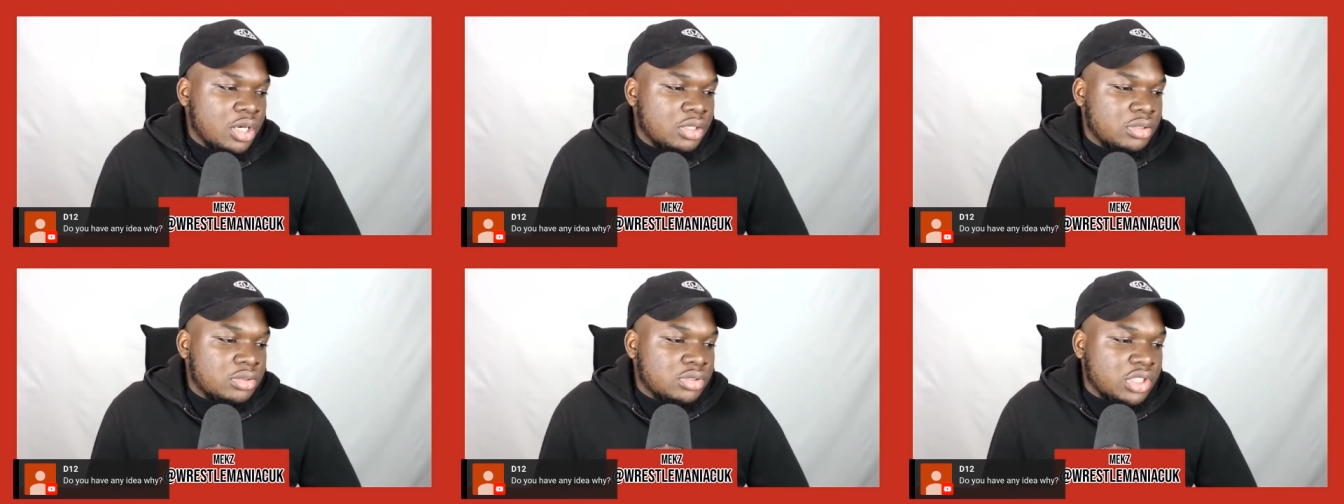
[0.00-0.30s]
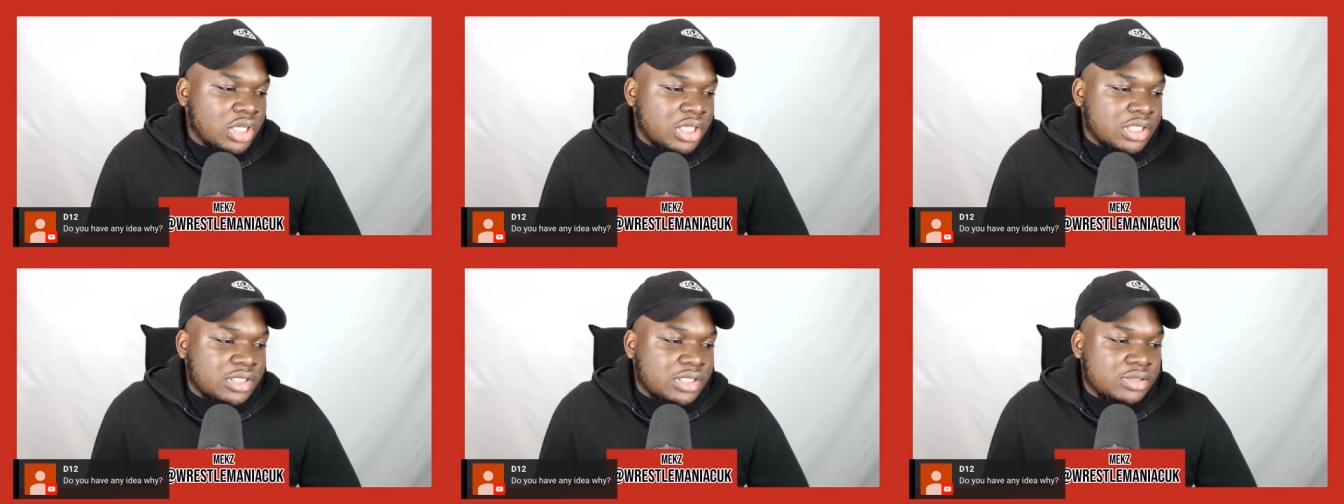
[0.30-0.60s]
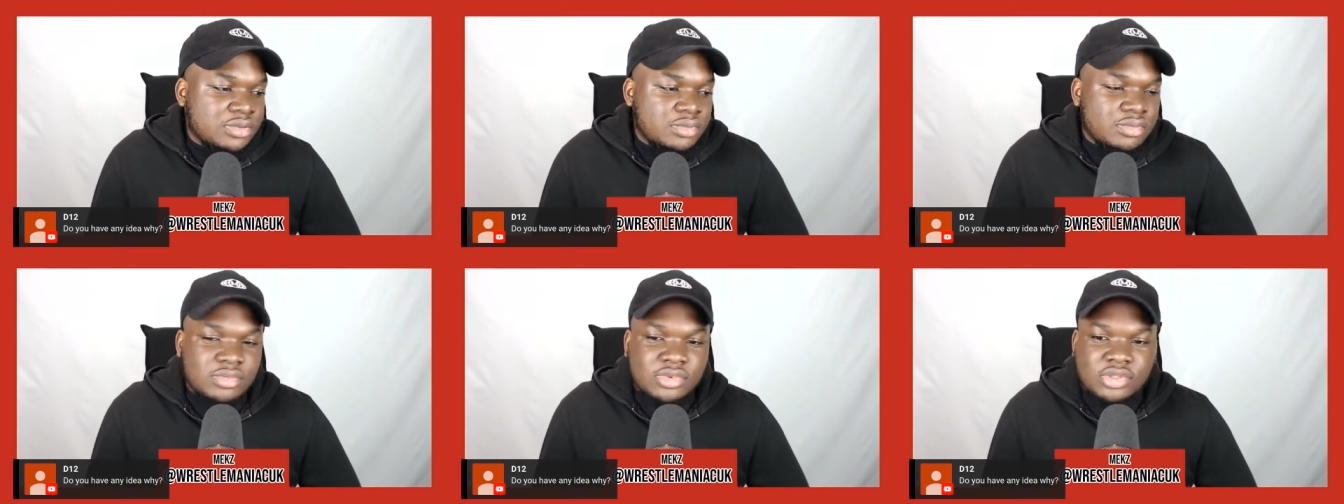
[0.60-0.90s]
just
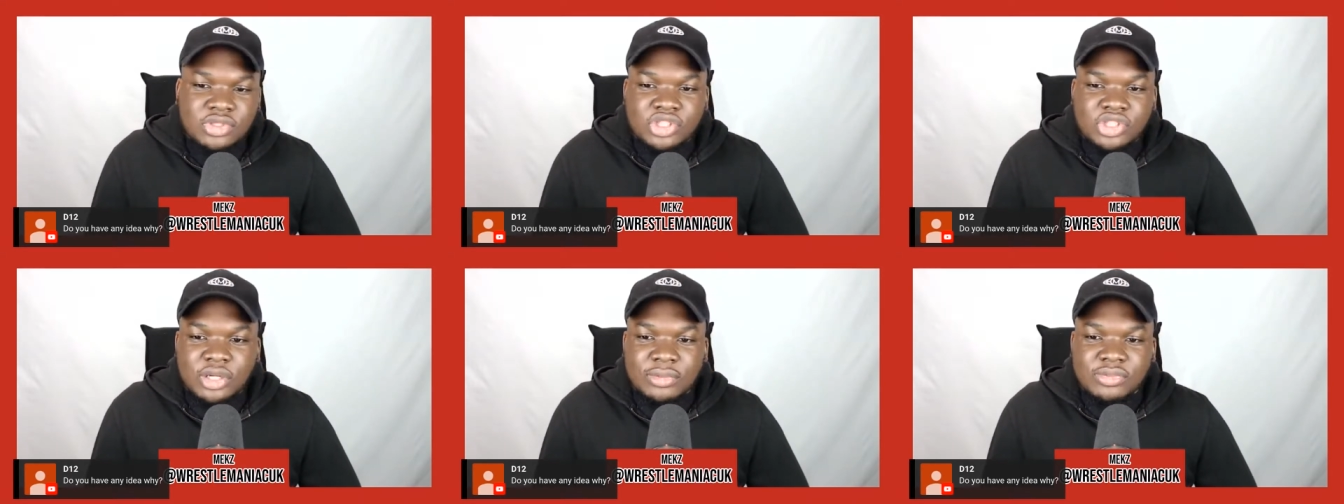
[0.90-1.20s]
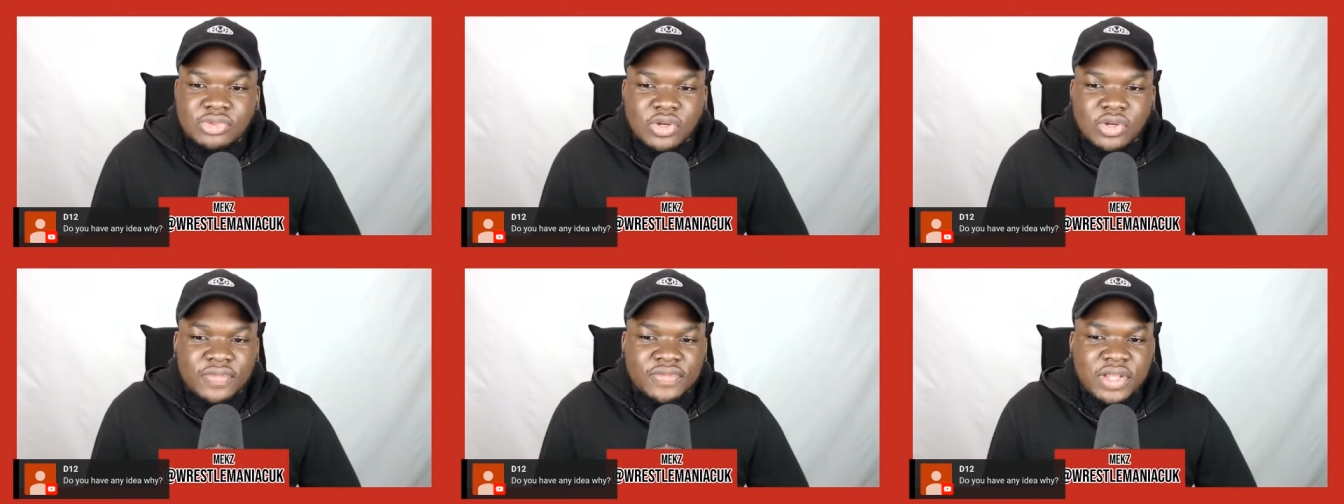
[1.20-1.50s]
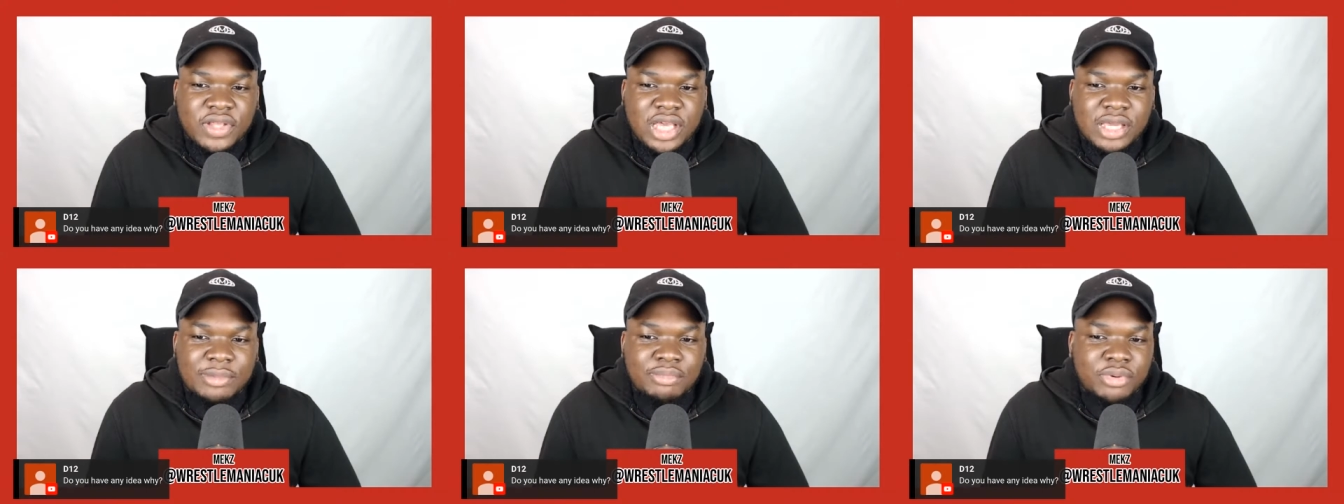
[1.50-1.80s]
jumped off the
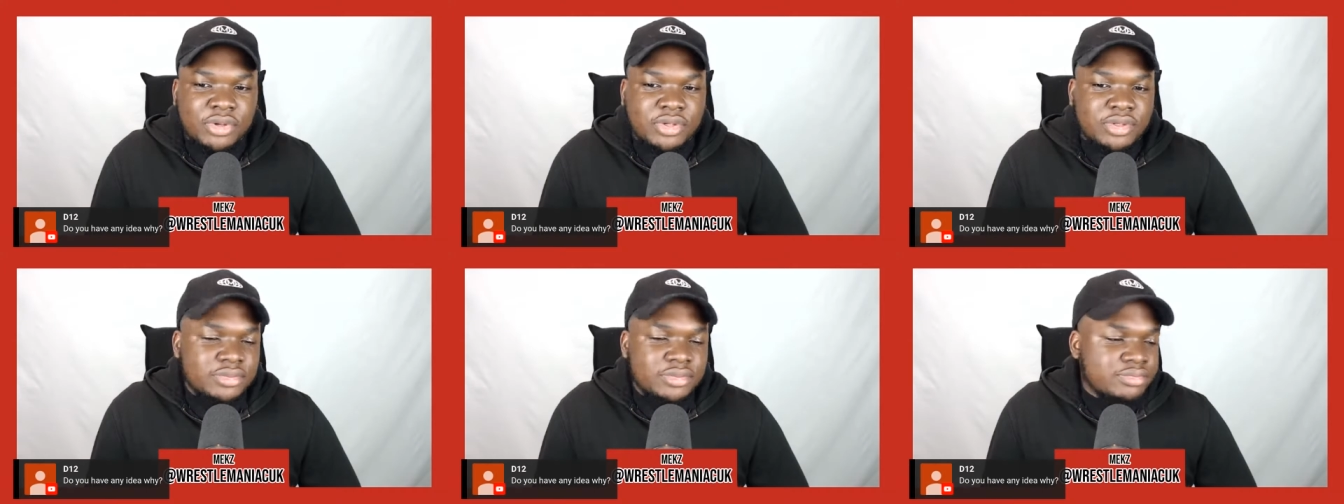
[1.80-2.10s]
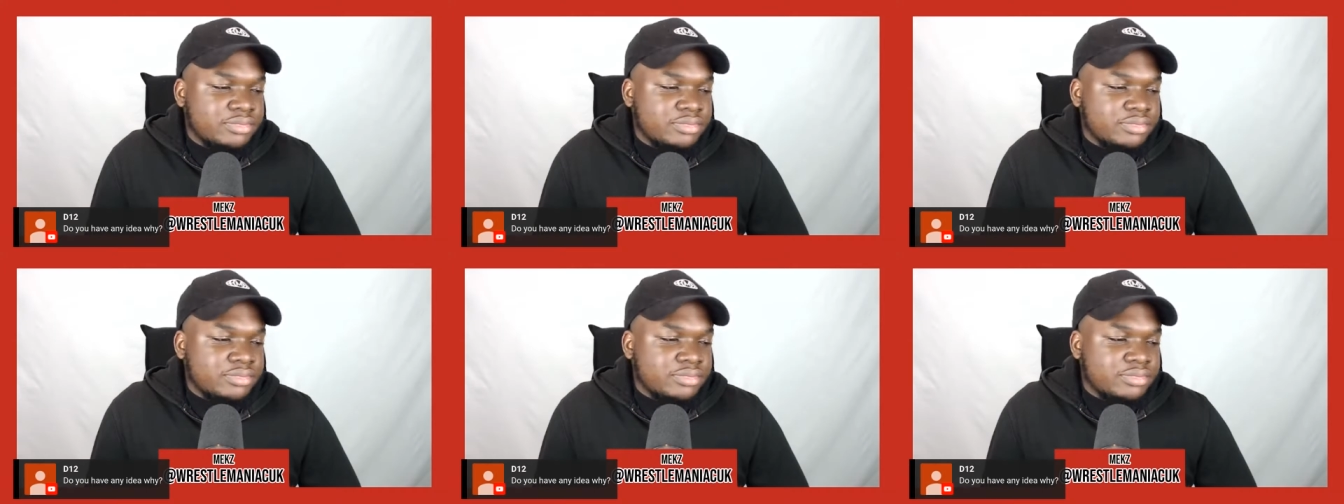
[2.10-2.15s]
apron.